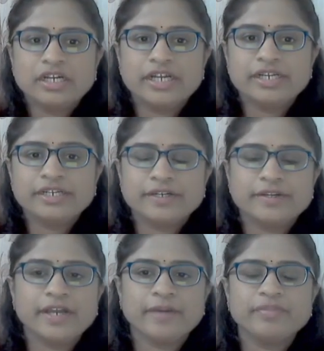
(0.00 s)
And
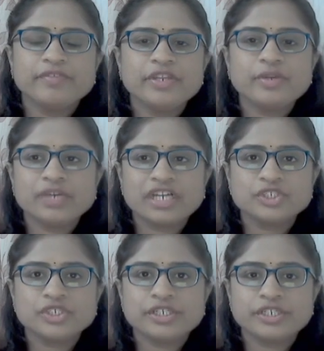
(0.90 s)
yeah, when you
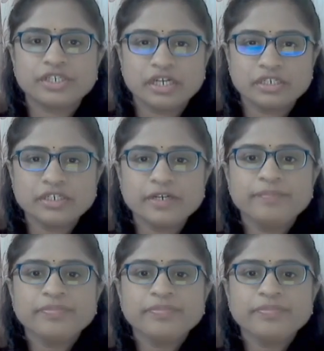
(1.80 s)
touch your tongue,